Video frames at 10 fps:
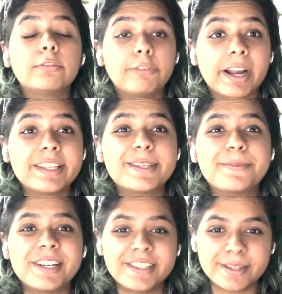
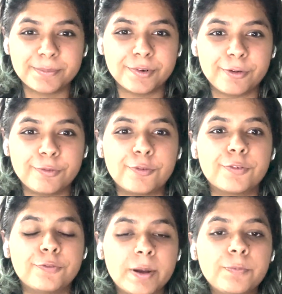Widespread support
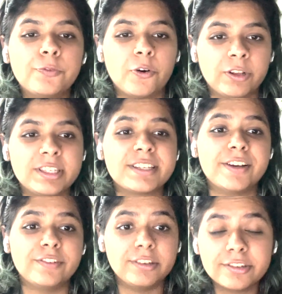for web fonts
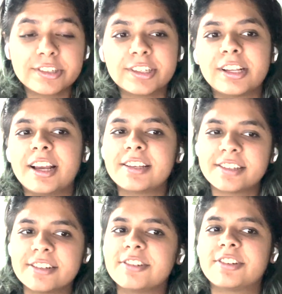
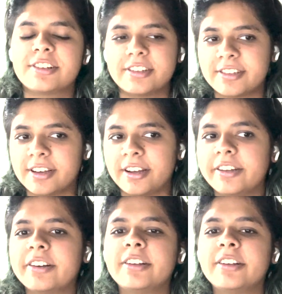revolutionized digital design,